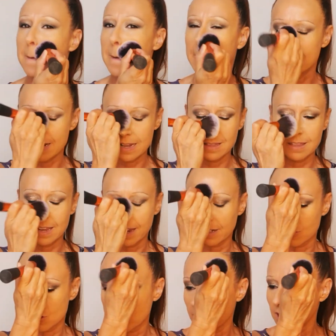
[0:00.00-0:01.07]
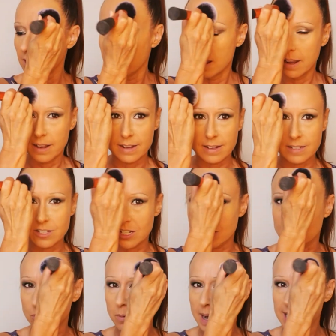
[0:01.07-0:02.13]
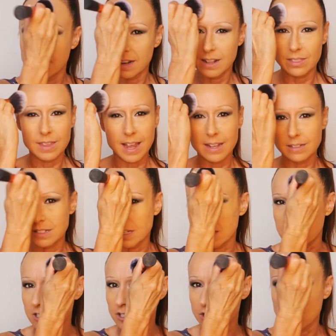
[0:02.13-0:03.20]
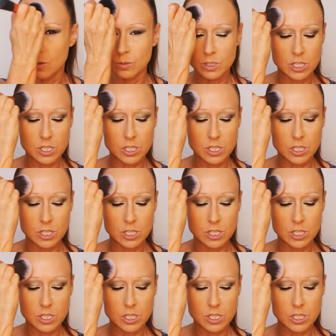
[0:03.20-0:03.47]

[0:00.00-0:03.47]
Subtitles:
I need the extra is just right in that T-zone.